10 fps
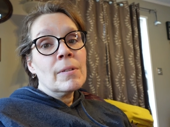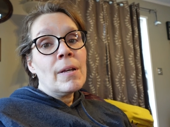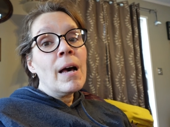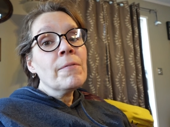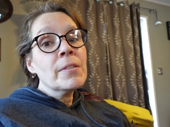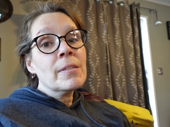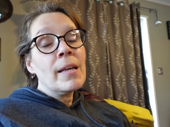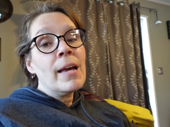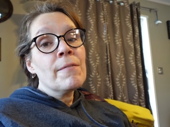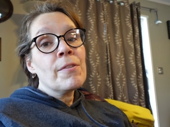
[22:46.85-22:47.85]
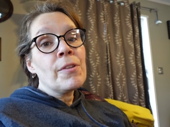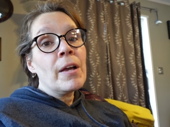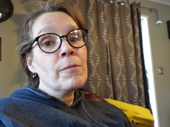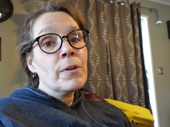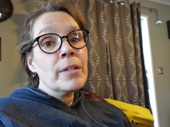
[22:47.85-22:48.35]
obviously I have a
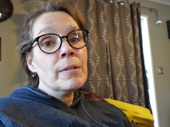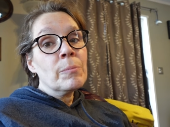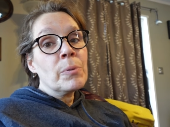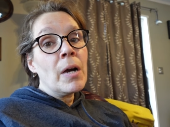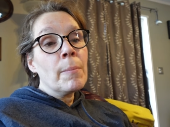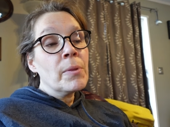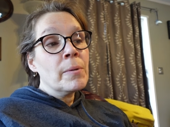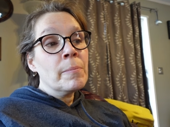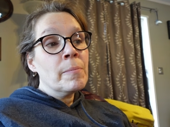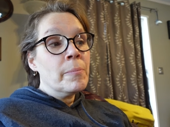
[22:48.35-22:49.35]
thyroid problem